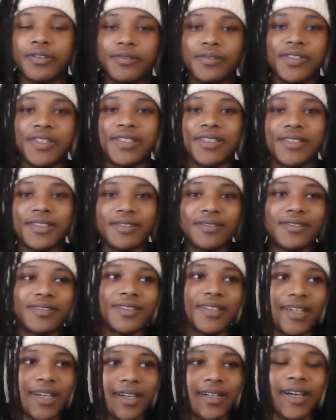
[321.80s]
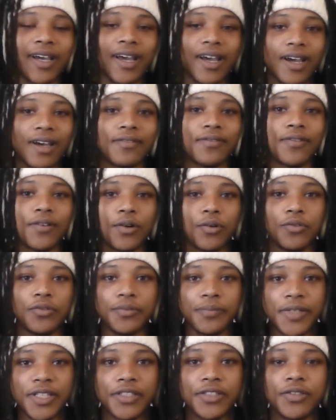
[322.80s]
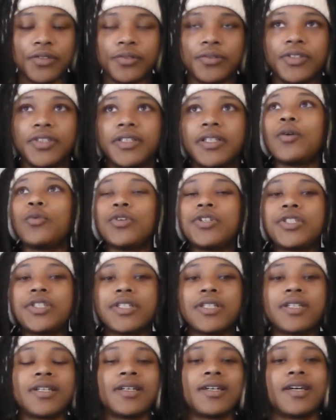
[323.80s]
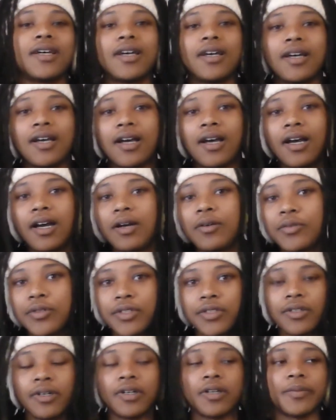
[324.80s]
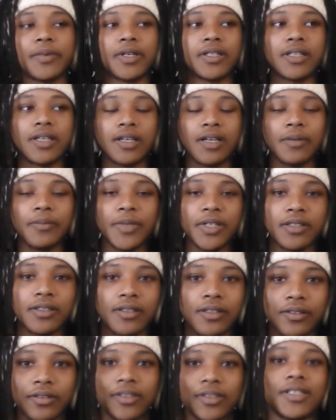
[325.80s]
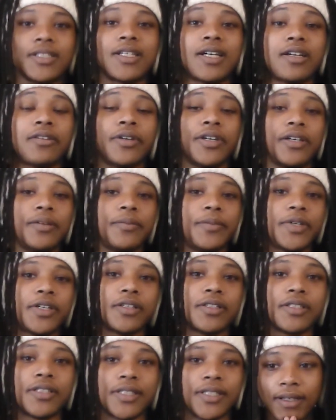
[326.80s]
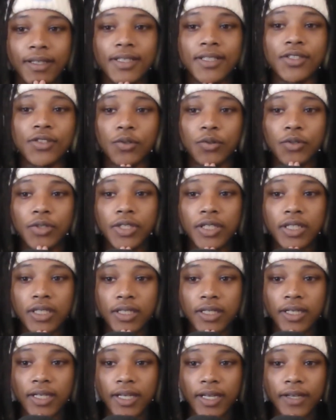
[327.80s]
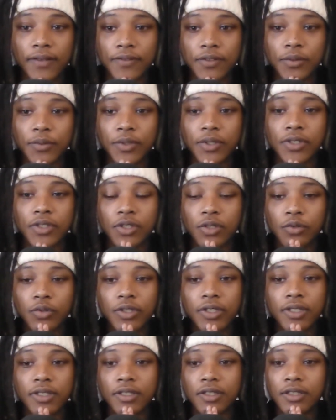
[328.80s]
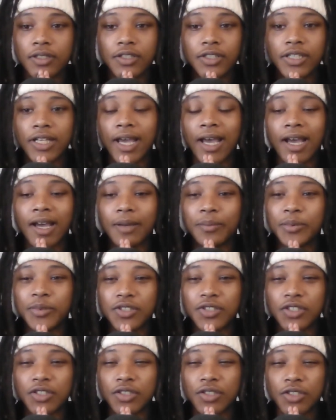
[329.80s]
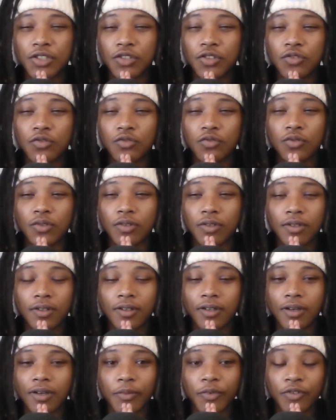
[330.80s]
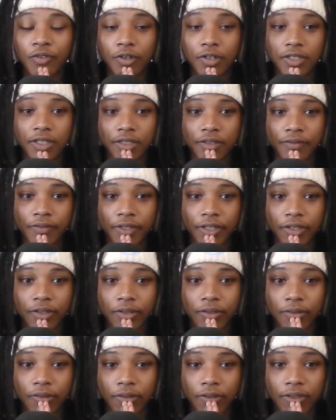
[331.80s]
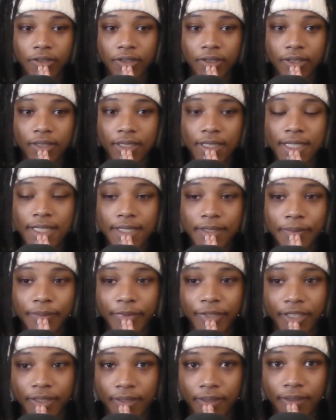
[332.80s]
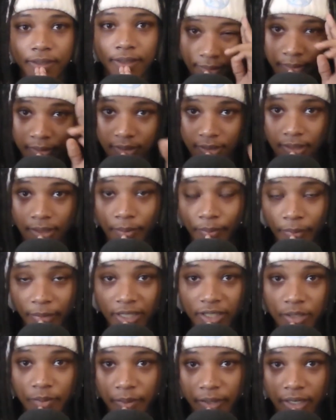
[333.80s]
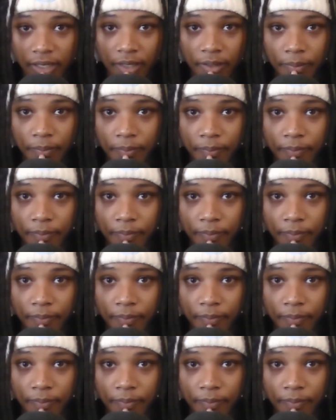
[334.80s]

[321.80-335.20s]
it's kind of half owned by Sony, which I want to talk about that. I'm about to go on a tirade because Sony, if someone at Sony just happens to come across this video, listen to me. I'm about to spit game.